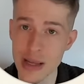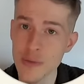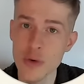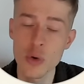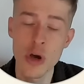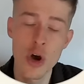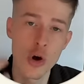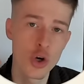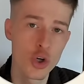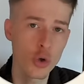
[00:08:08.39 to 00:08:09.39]
And
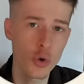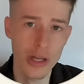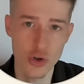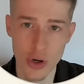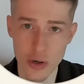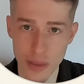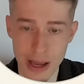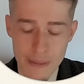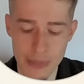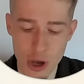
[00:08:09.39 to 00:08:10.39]
should you get triggered
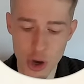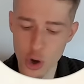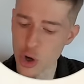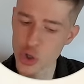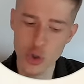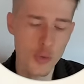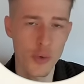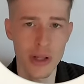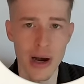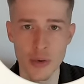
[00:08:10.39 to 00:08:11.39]
again, should you
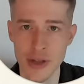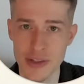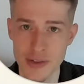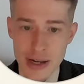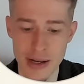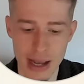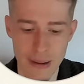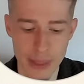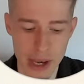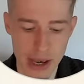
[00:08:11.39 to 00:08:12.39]
fall out of that state
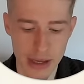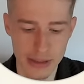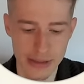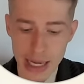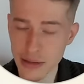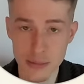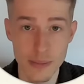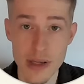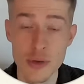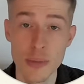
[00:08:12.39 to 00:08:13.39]
again, that
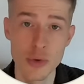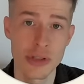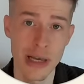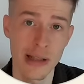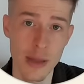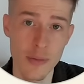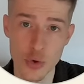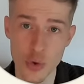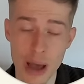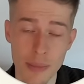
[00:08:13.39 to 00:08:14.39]
is most likely even
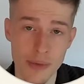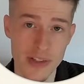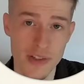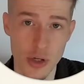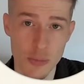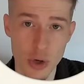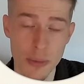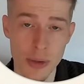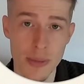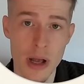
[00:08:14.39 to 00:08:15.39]
to happen. That's not a
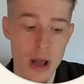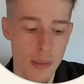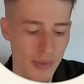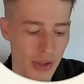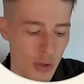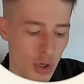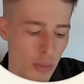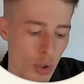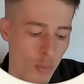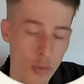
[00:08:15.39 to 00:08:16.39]
problem. But then you can
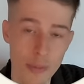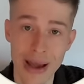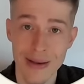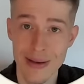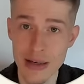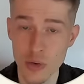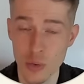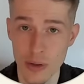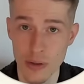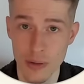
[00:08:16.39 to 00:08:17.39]
maneuver back
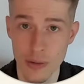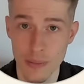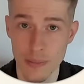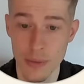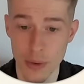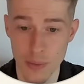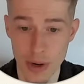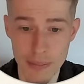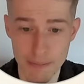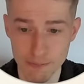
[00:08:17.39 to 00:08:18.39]
into it. All
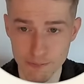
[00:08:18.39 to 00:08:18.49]
right?